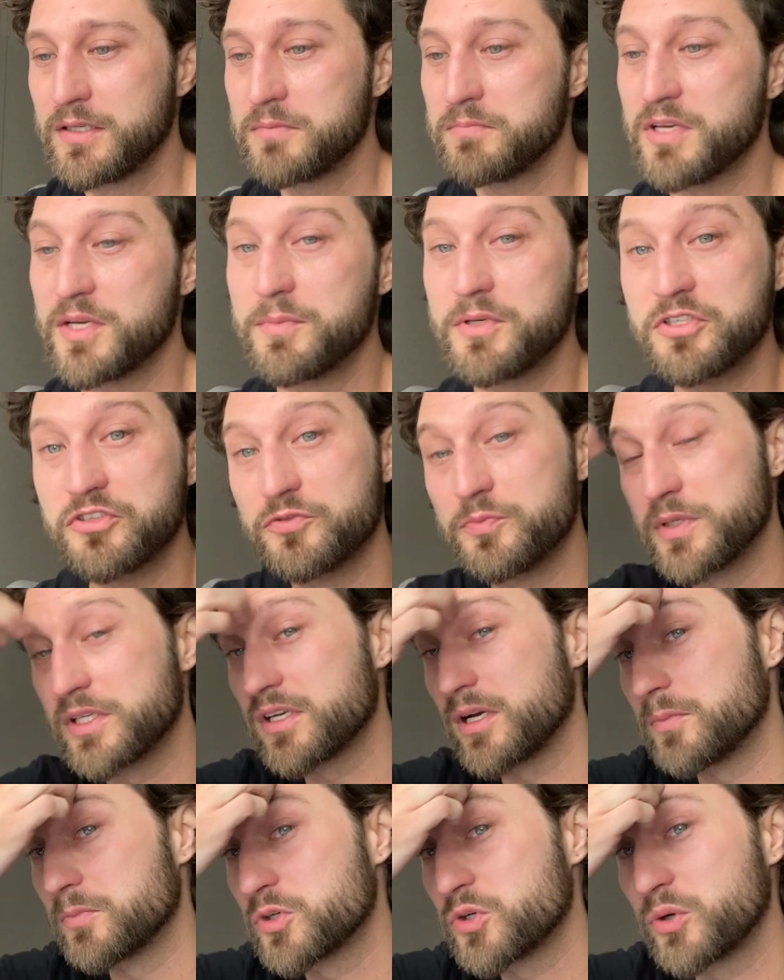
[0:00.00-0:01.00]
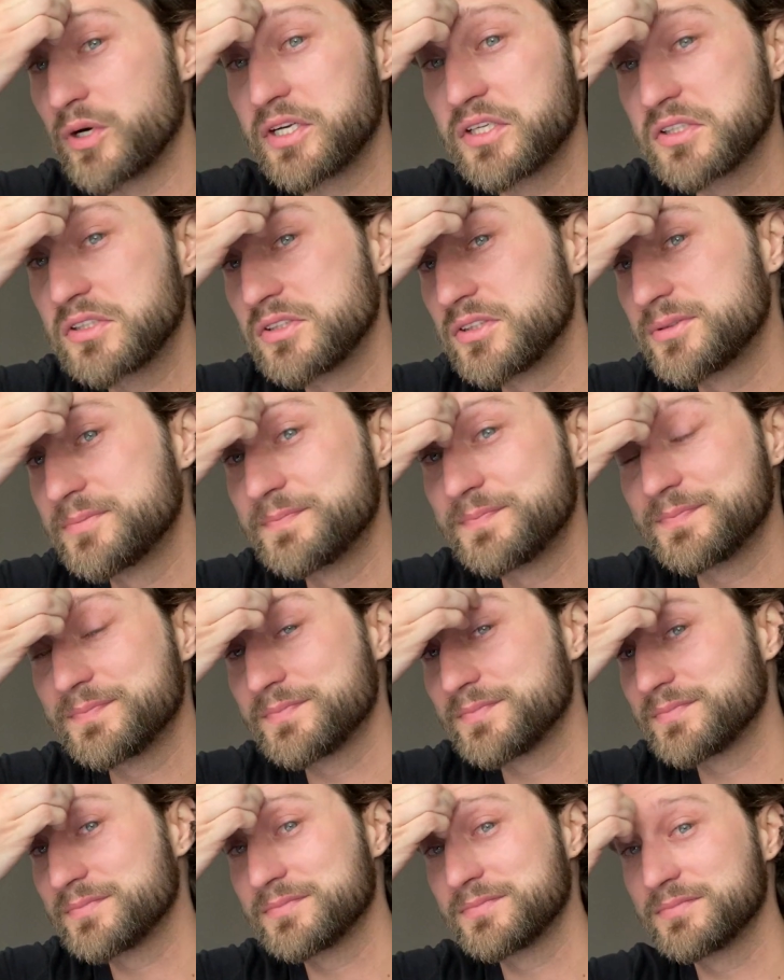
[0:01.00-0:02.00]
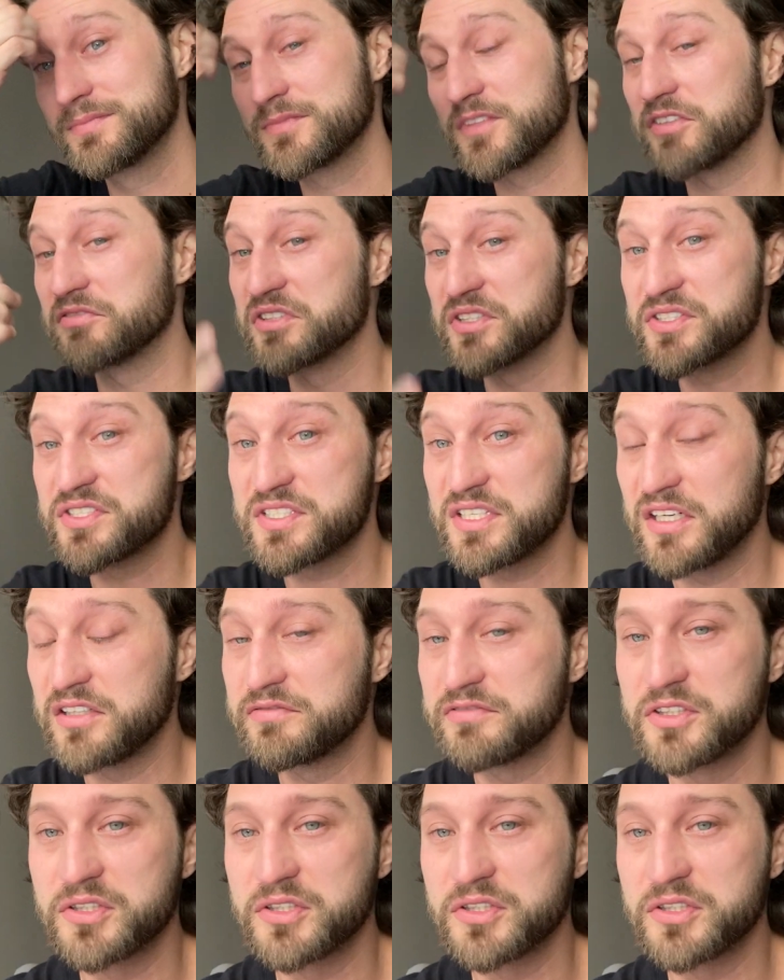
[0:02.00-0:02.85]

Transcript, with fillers: Maybe you've become critical of yourself.